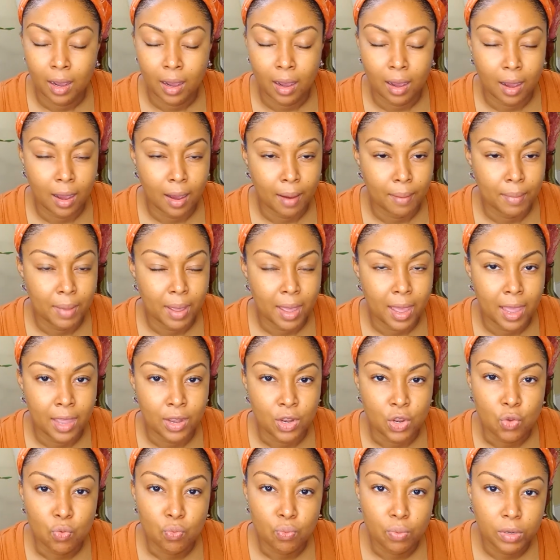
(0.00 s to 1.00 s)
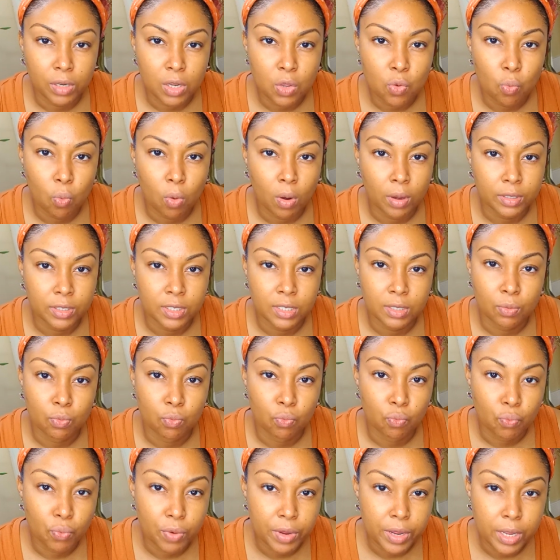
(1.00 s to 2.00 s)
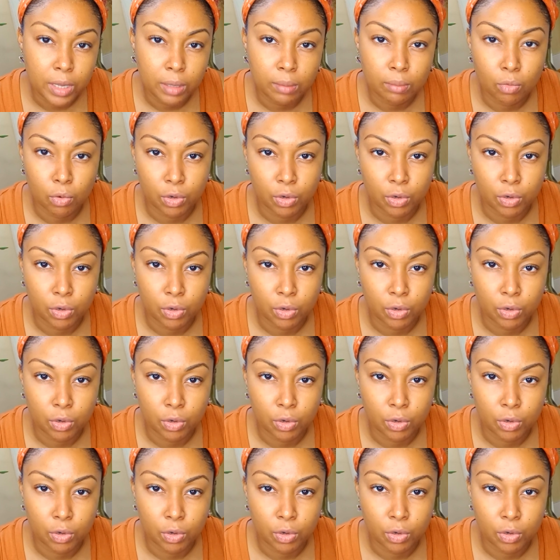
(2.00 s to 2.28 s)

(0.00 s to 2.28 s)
and you really want some real